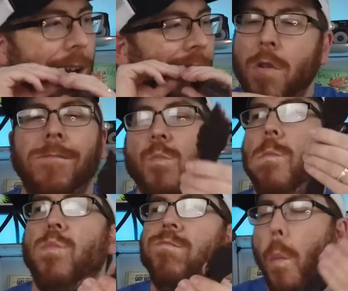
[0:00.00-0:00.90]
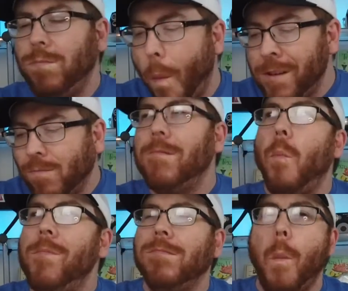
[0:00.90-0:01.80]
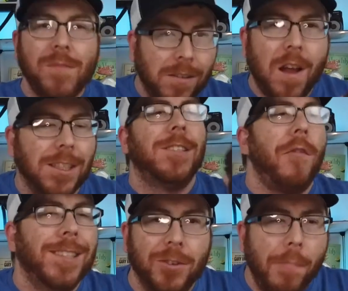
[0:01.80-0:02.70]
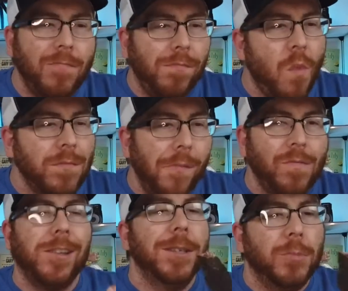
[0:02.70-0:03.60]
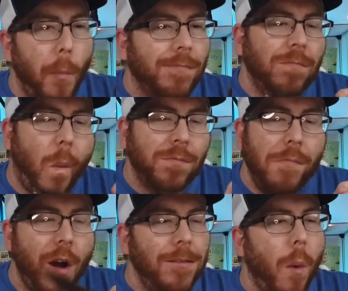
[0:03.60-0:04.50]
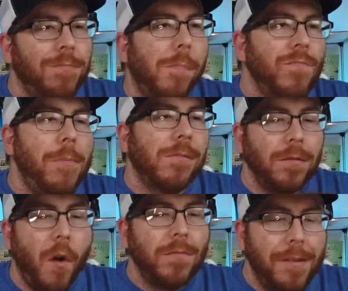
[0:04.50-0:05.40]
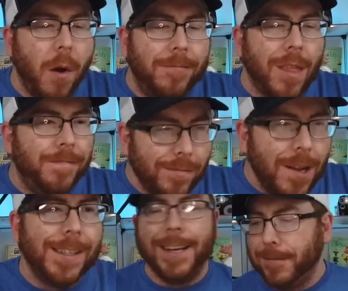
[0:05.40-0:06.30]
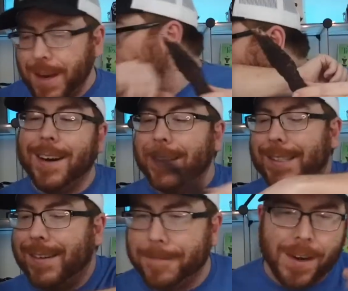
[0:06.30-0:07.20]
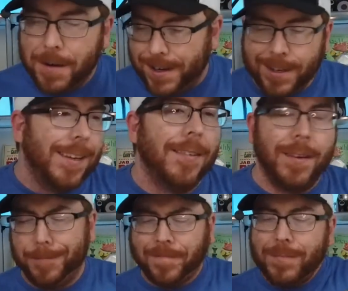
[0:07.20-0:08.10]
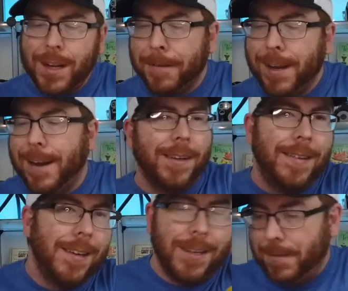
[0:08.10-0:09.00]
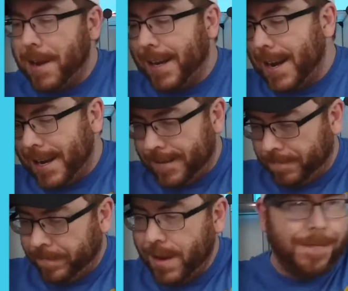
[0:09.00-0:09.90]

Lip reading: Well, I hit the hyperlapse button, the time lapse button, and so if you're wondering why the audio isn't syncing up, that's why.